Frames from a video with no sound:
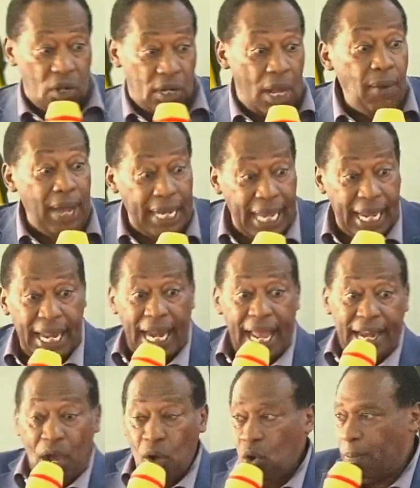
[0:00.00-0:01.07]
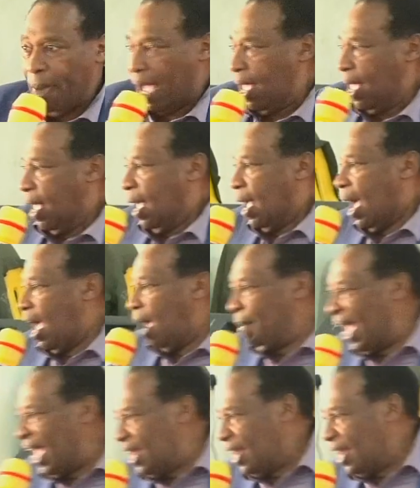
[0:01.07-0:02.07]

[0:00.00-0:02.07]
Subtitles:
wanaendelea na huruma. Amen.